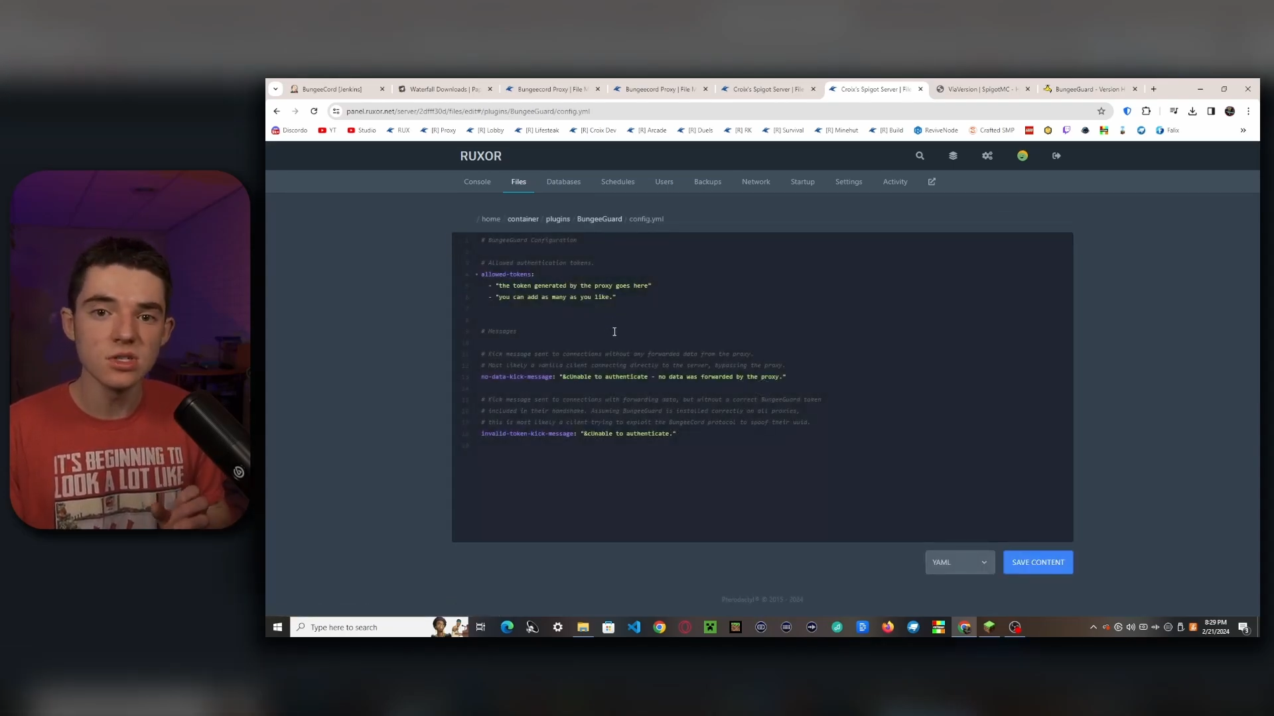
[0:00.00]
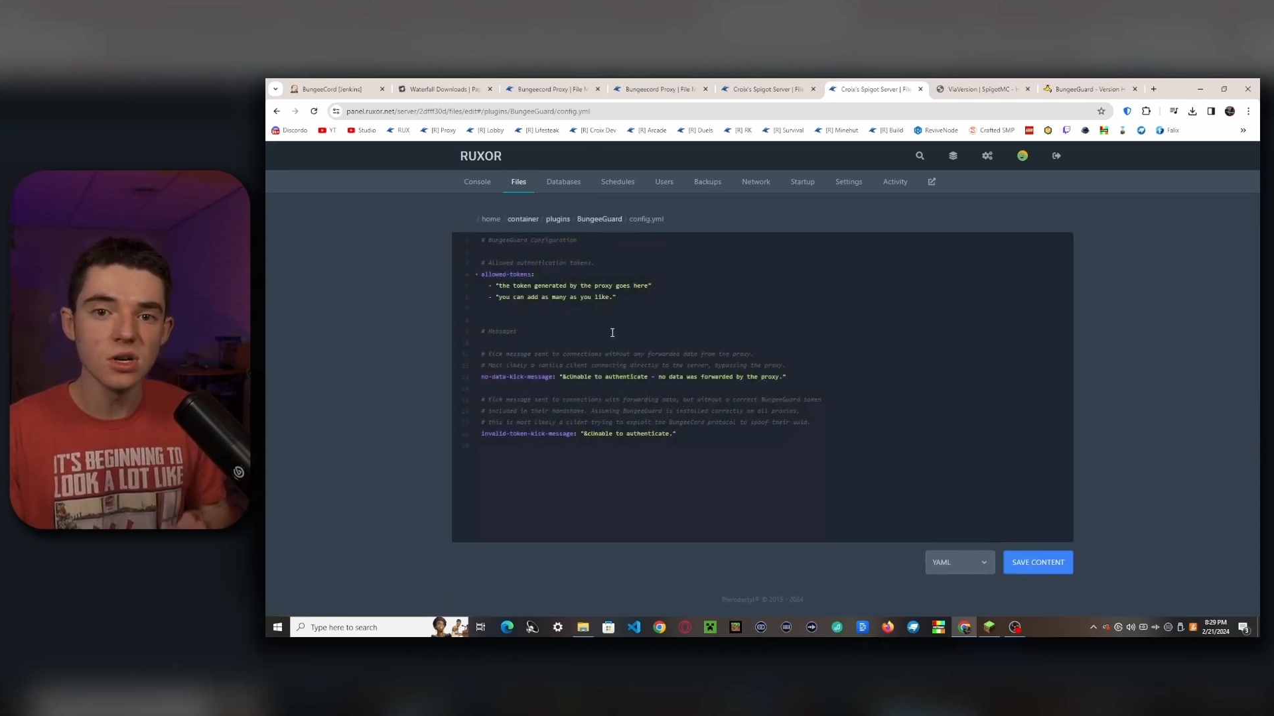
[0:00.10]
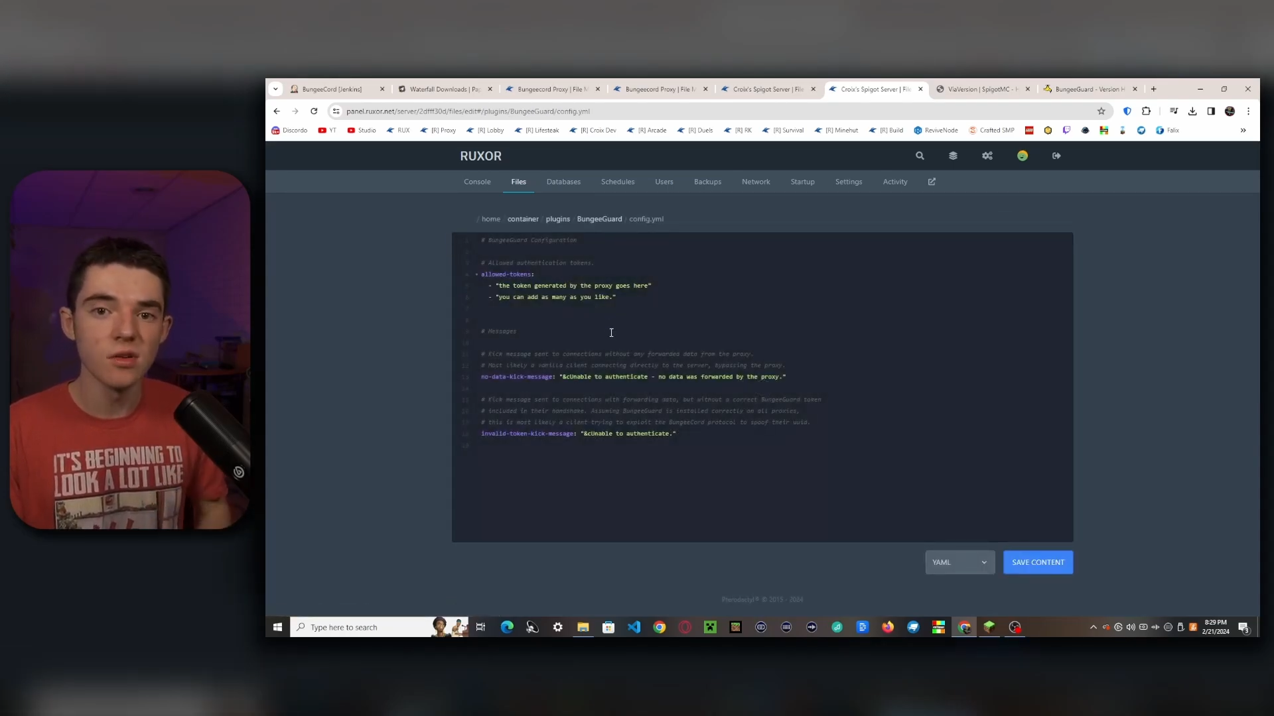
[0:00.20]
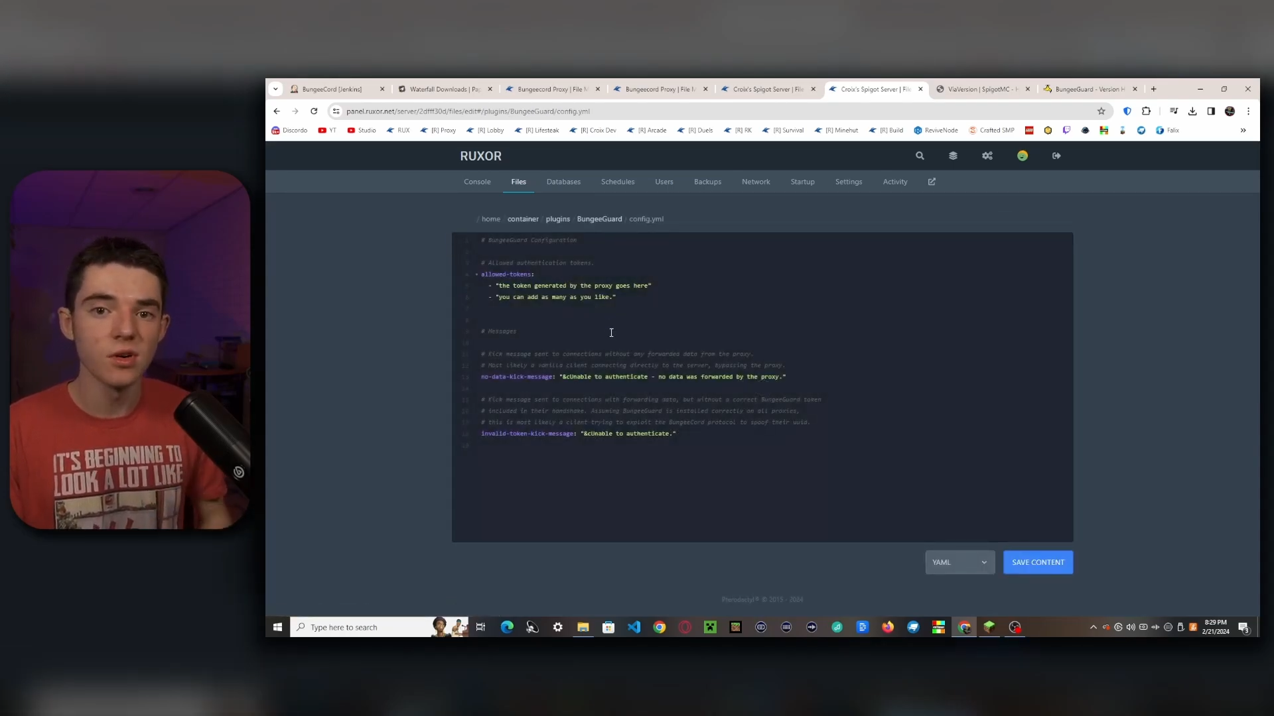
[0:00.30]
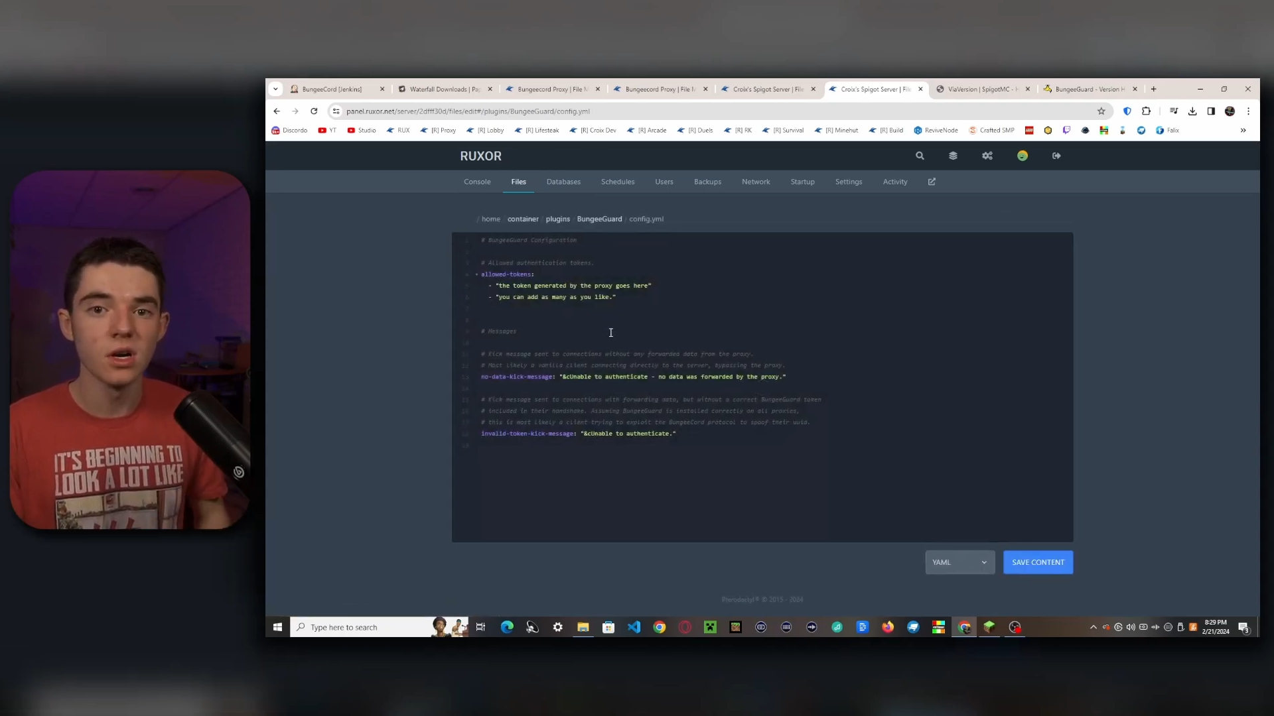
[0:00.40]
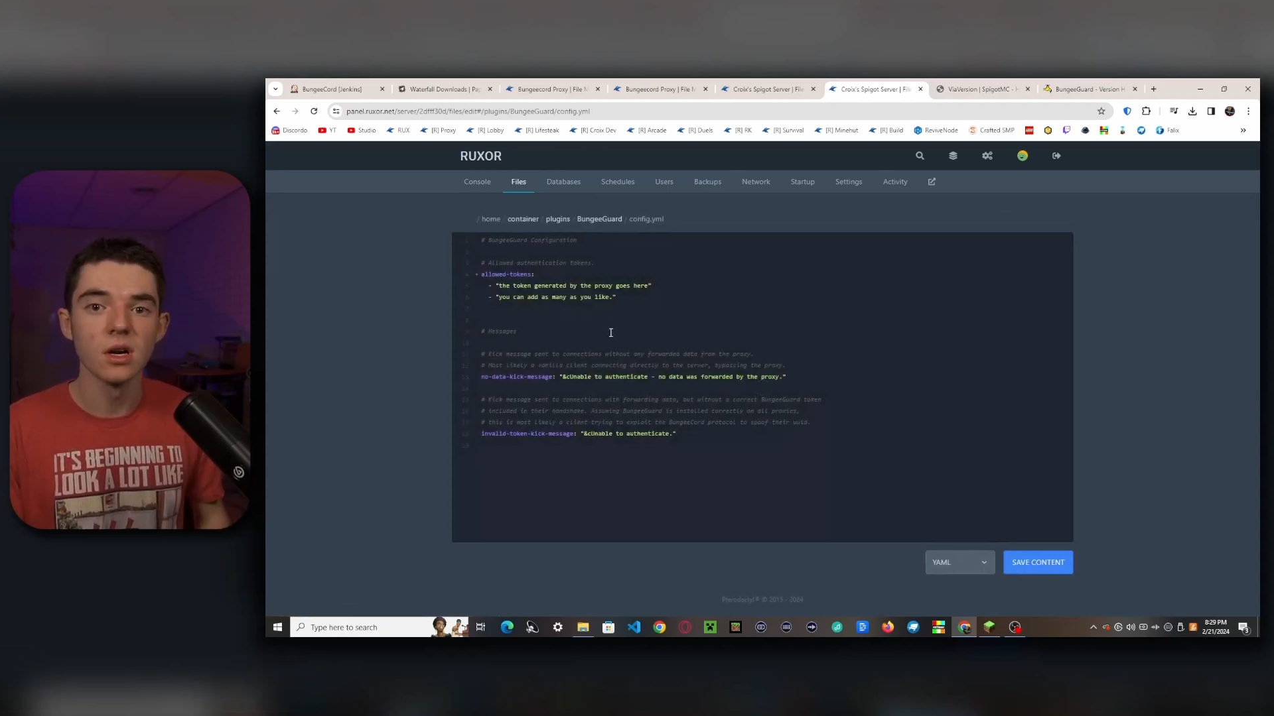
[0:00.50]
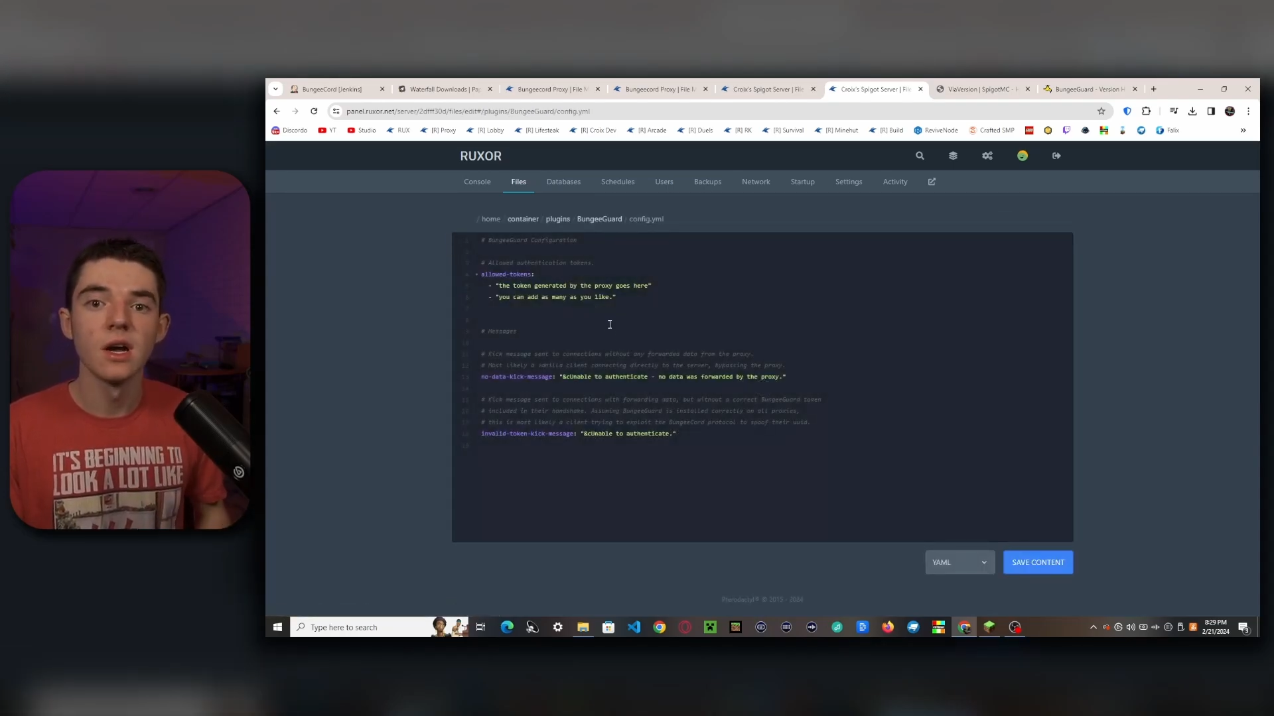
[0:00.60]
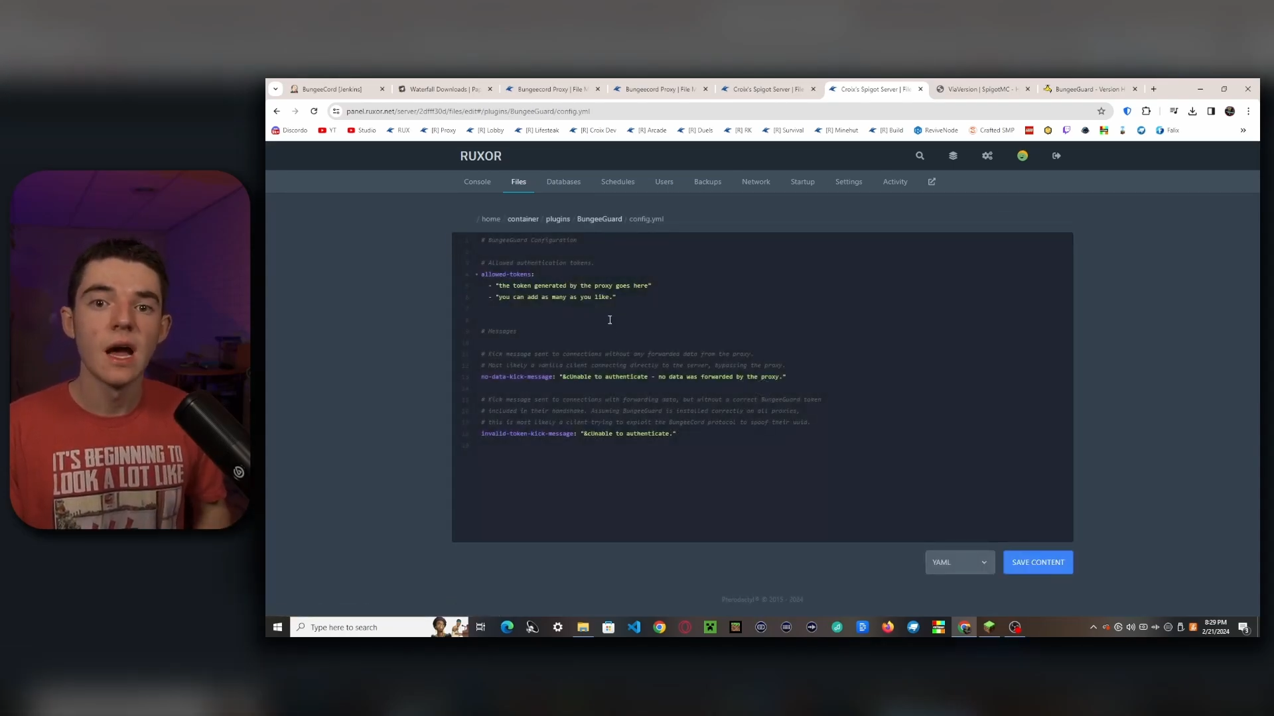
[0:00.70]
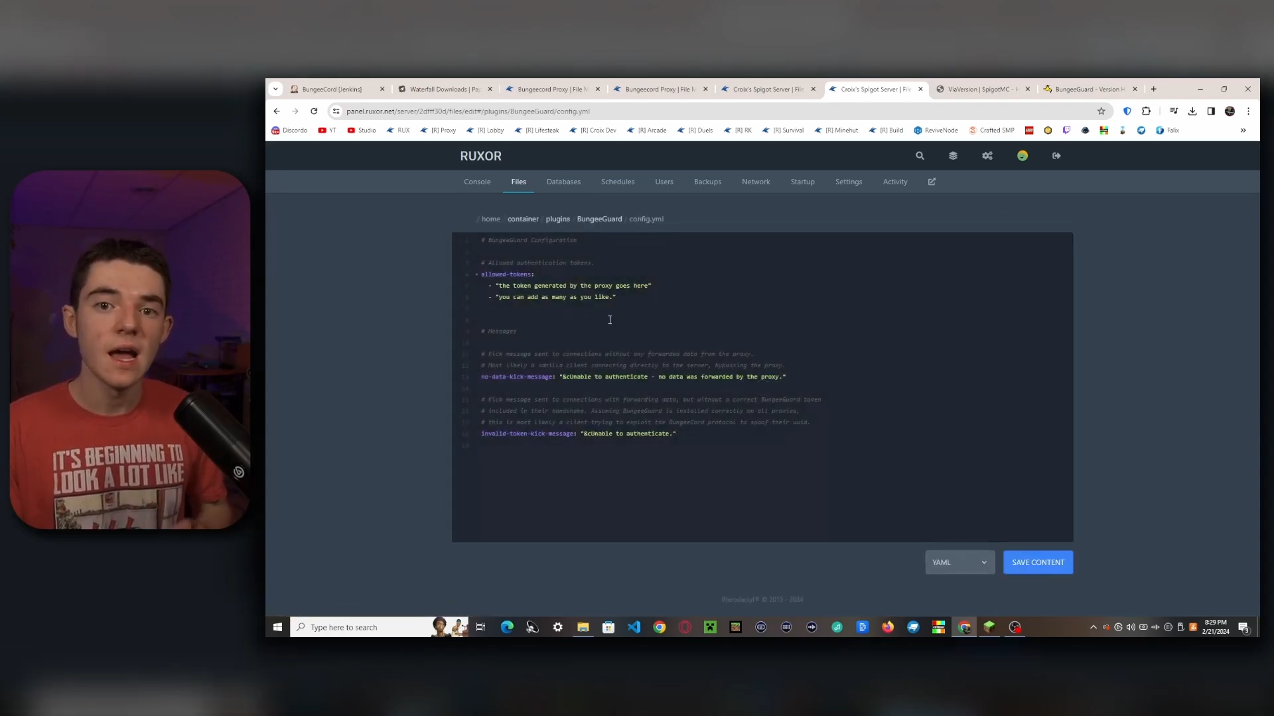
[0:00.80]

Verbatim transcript: server,